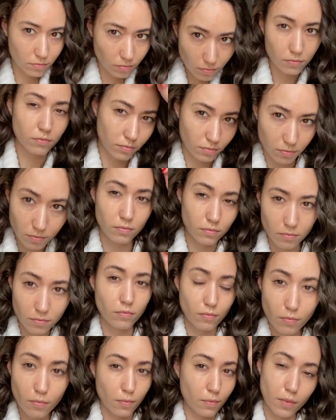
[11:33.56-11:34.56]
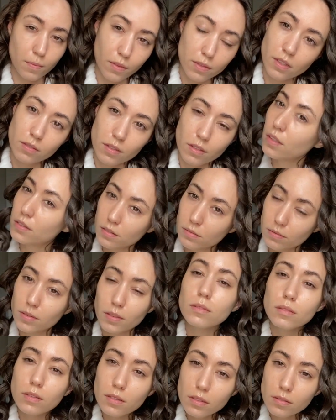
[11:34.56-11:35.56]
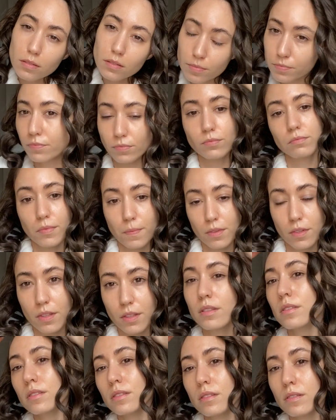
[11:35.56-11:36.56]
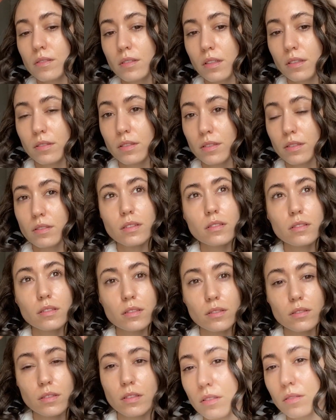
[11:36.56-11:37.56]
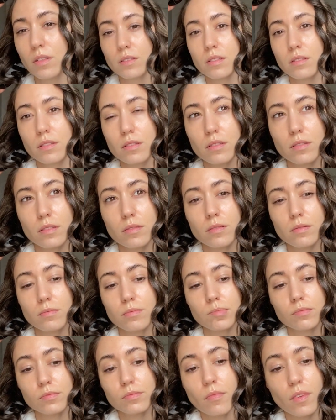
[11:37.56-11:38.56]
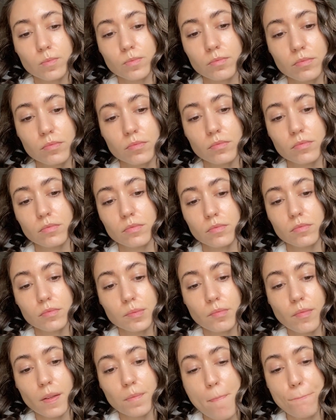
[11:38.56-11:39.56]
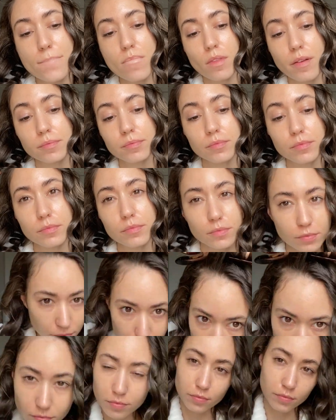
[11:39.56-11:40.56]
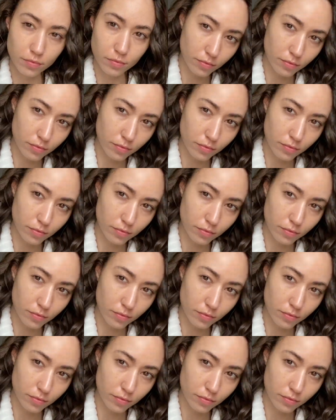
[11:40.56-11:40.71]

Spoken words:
section my hair just very simply in 4 sections. I start with the bottom part, making sure that